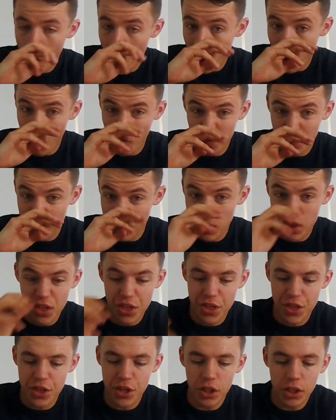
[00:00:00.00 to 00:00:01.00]
of the
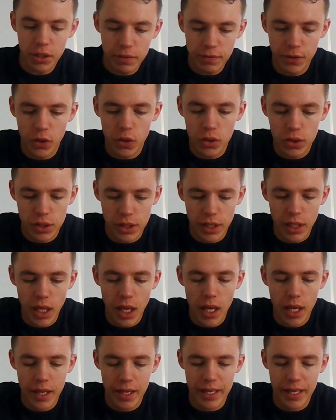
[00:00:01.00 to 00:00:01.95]
340,